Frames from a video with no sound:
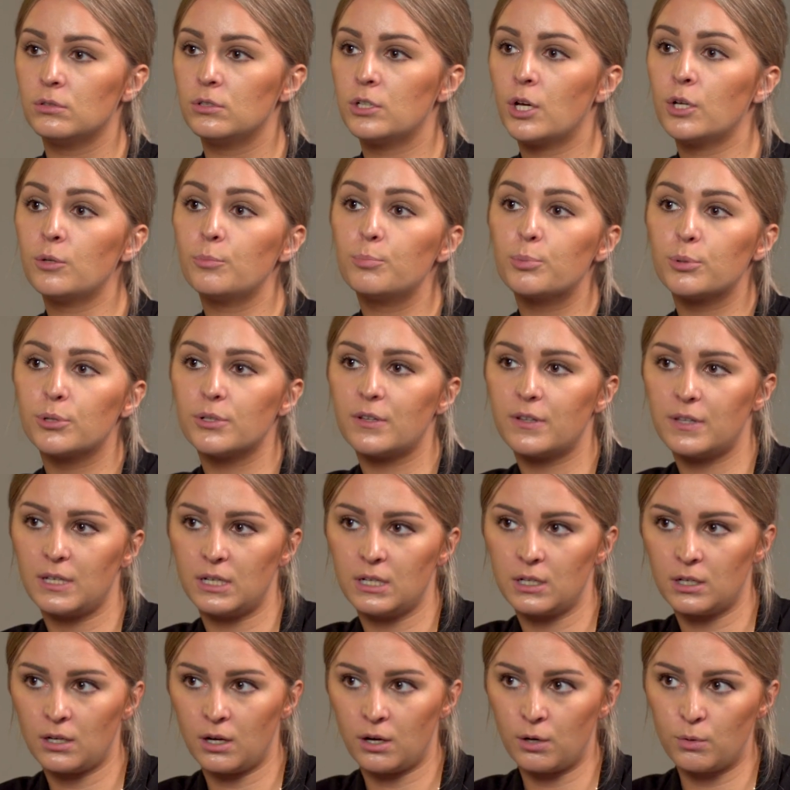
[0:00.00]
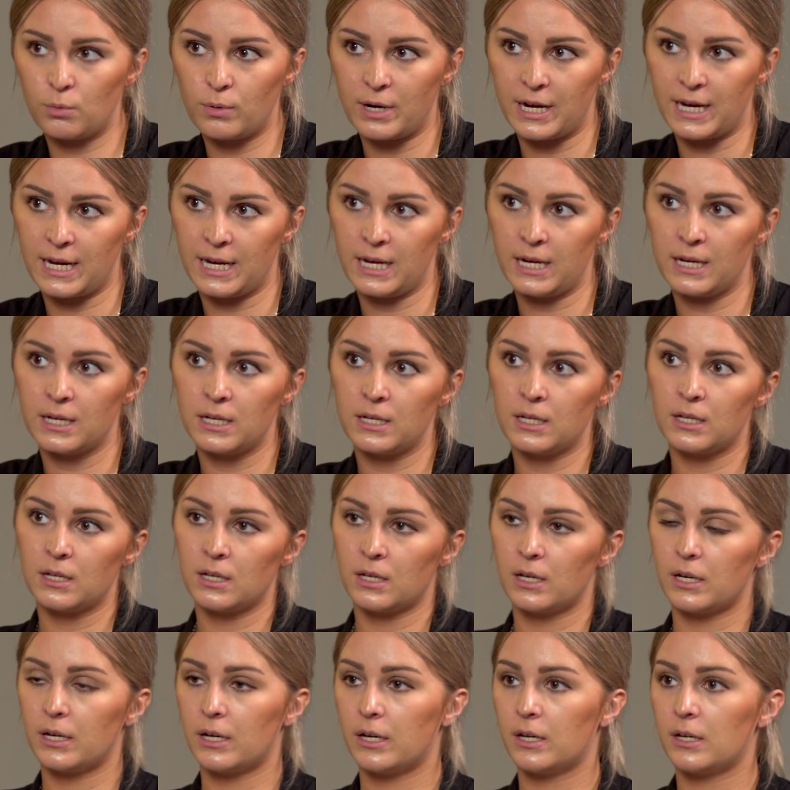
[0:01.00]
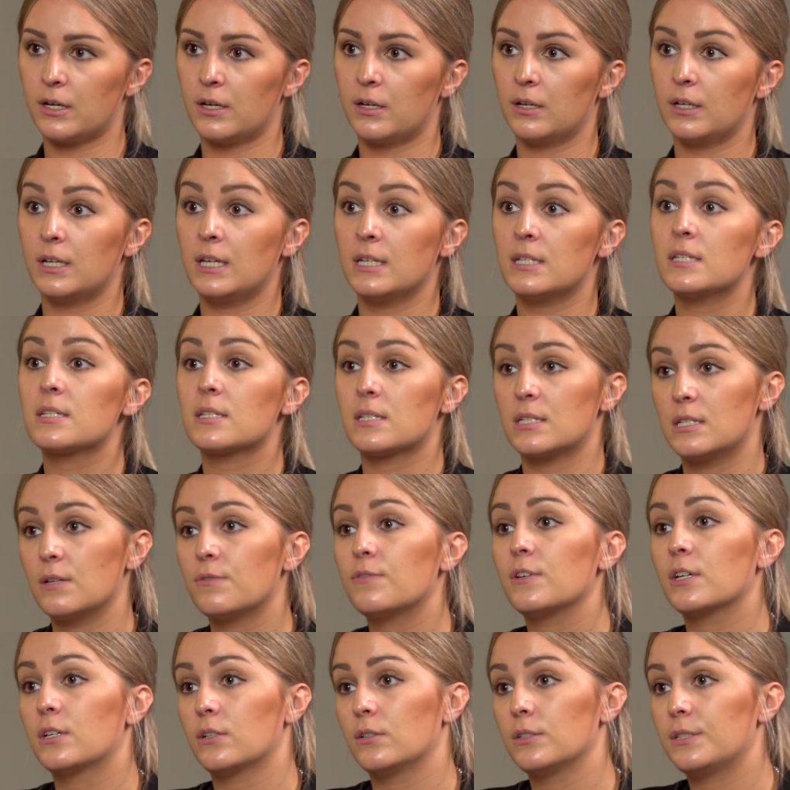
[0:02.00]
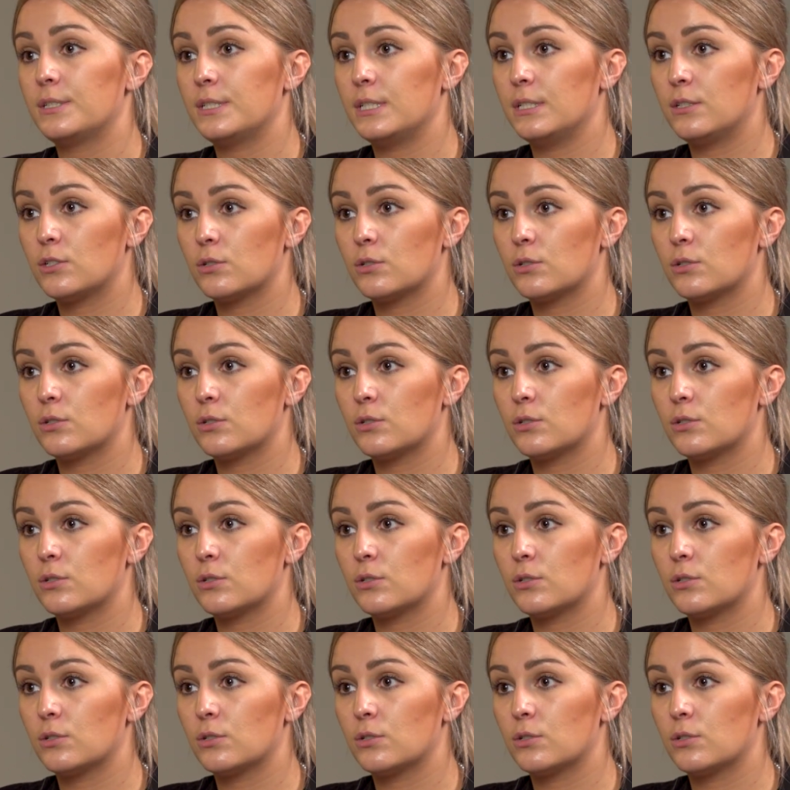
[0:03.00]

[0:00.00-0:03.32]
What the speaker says: not put things away. It's difficulty